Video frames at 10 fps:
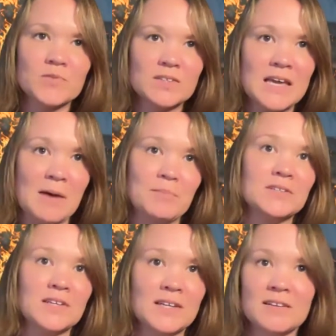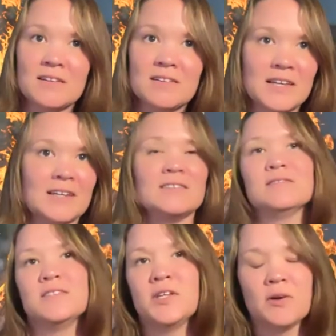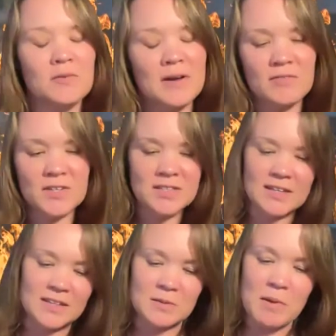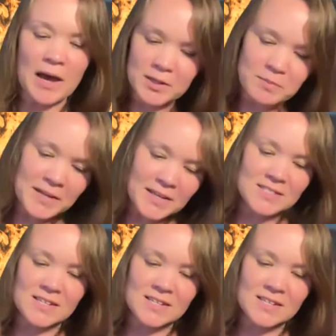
Capitol Hill and, everything, the monuments.